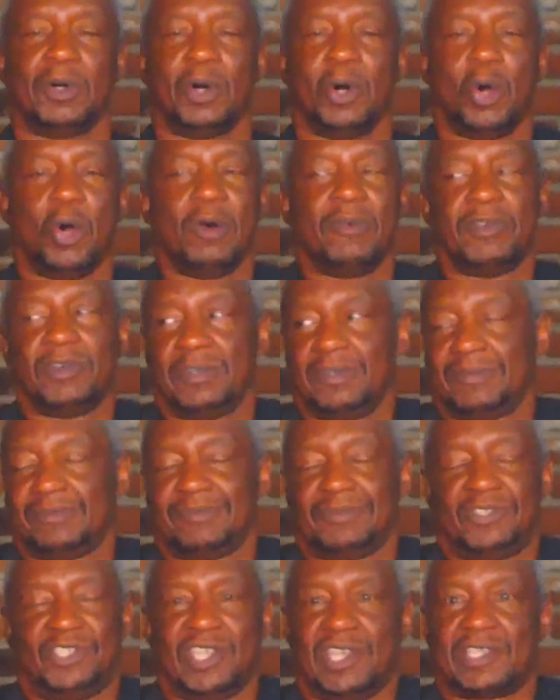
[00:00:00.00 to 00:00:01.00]
over
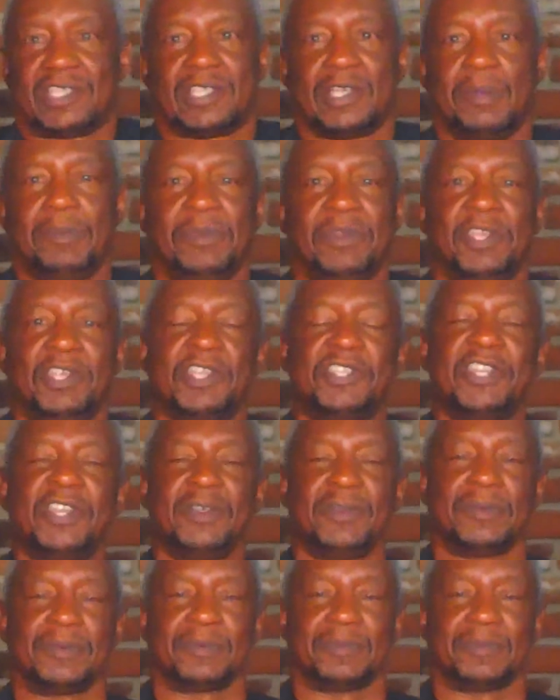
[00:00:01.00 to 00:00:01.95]
just something to do.